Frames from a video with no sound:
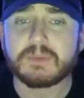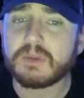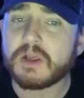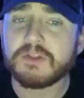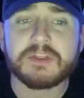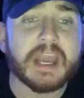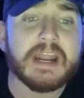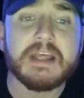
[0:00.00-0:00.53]

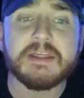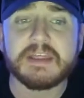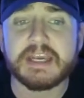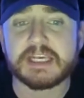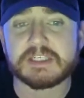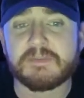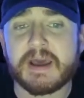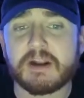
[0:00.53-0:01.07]
They didn't think
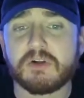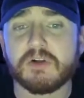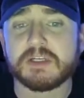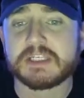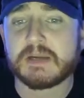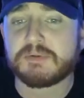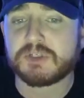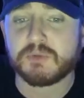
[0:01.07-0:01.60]
his medical
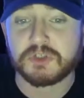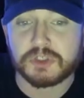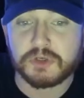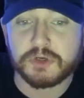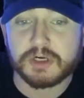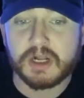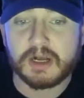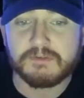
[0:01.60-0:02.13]
exemption was
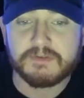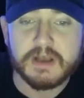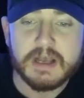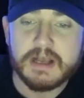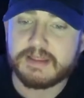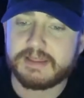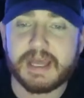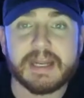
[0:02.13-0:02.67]
good enough.
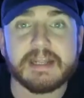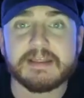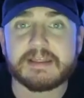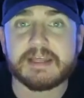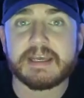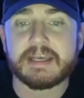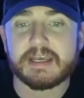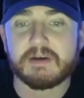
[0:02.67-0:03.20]
They didn't
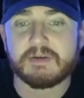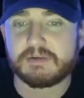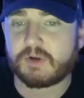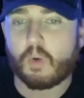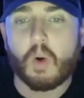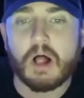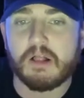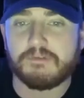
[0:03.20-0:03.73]
think it
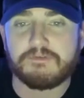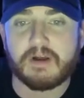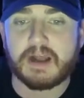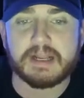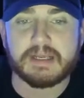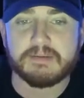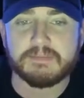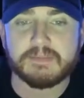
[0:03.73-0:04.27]

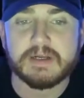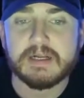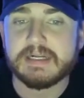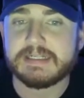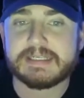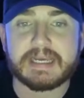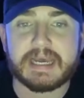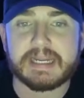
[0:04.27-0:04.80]
qualified him
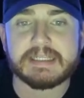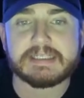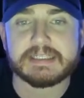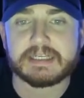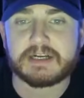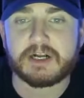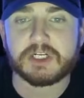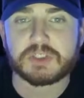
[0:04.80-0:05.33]
to get into
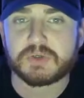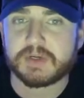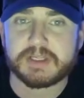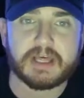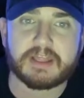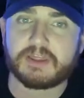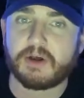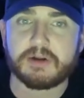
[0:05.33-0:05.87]
the country.
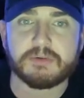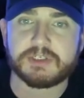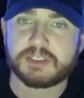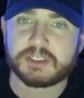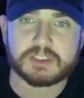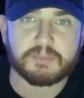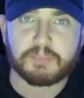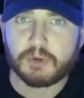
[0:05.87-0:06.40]
They thought it was
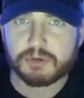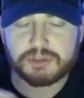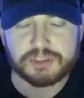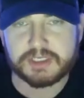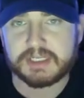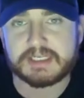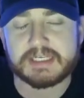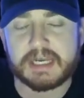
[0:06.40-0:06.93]
just a
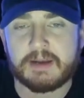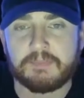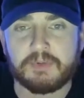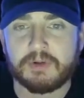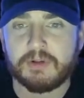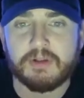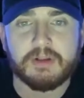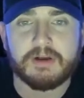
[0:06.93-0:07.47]
bullshit
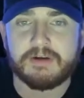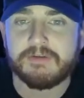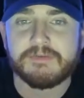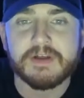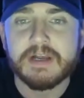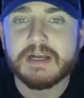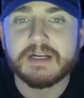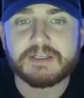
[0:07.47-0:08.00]
example of
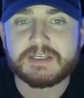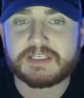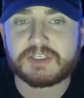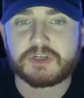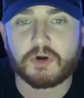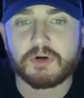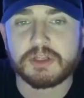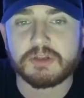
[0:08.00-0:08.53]

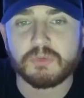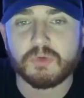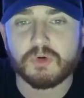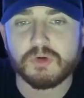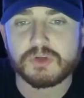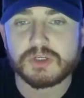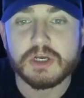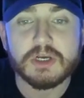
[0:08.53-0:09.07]
skirting the
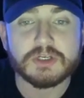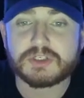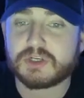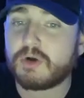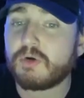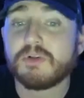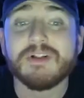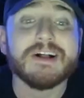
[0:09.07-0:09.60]
rules.
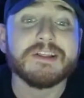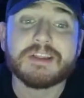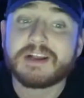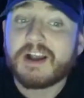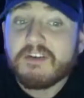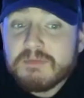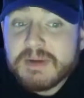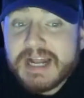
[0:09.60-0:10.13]
So the
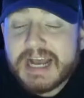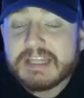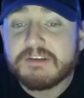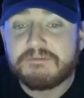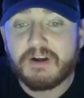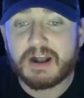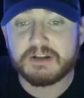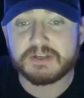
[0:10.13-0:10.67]
government had the
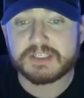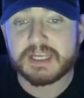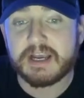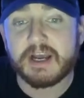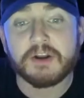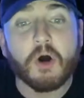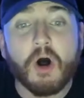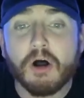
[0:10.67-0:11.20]
final say
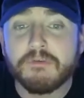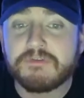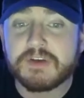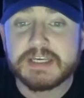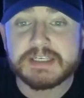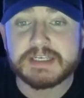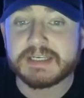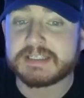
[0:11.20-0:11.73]
on all
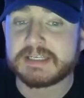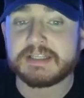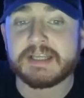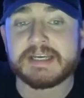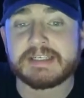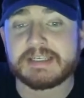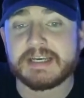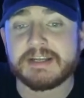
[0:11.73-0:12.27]
visas and
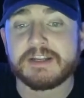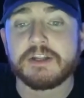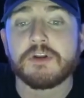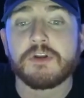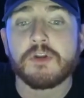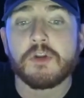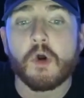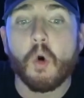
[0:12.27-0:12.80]
they said,
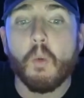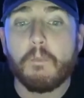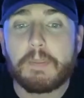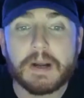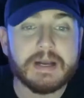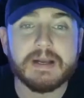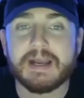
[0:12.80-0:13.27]
nope.